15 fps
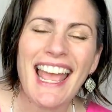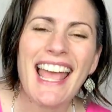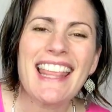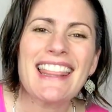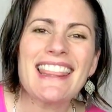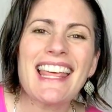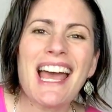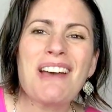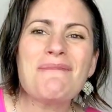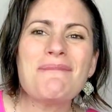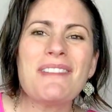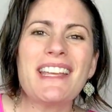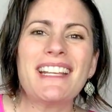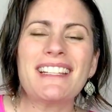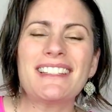And that
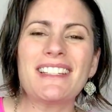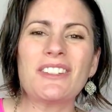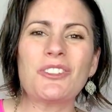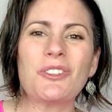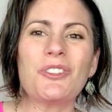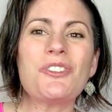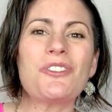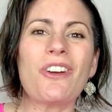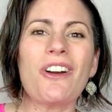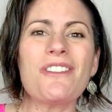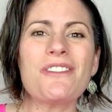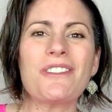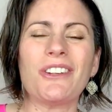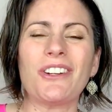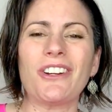makes it
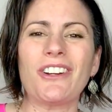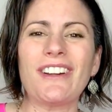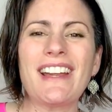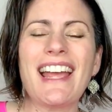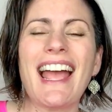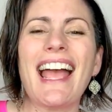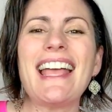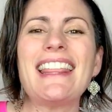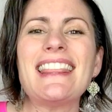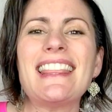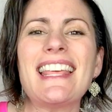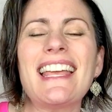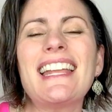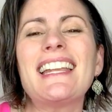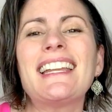stronger and
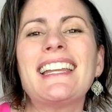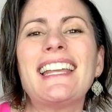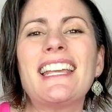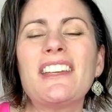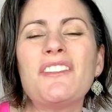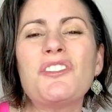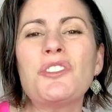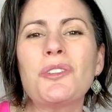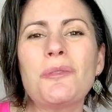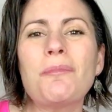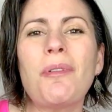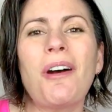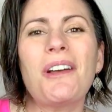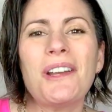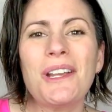then gives your
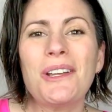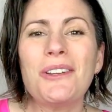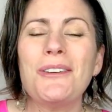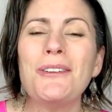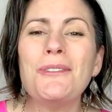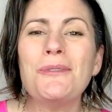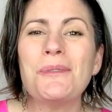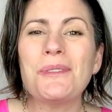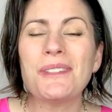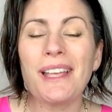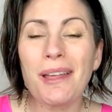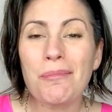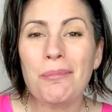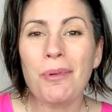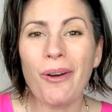body a new
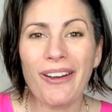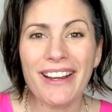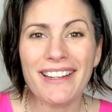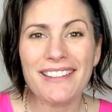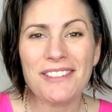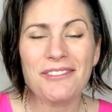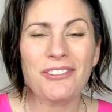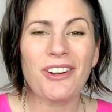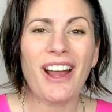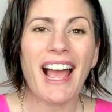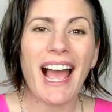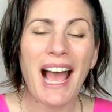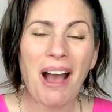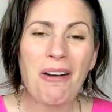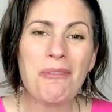set point for
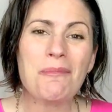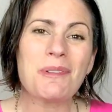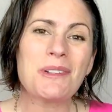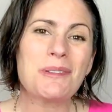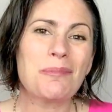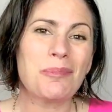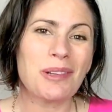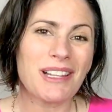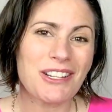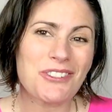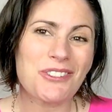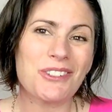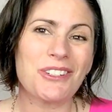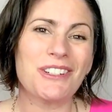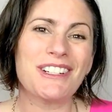how much
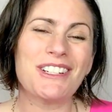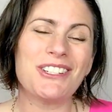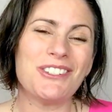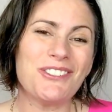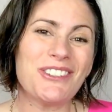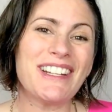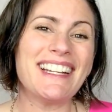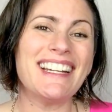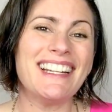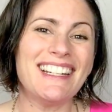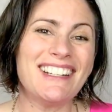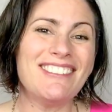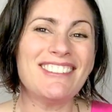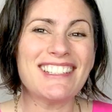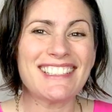pleasure you
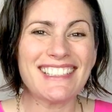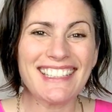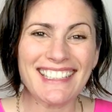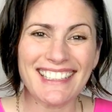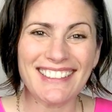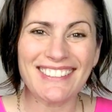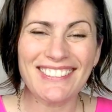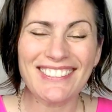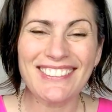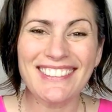can receive.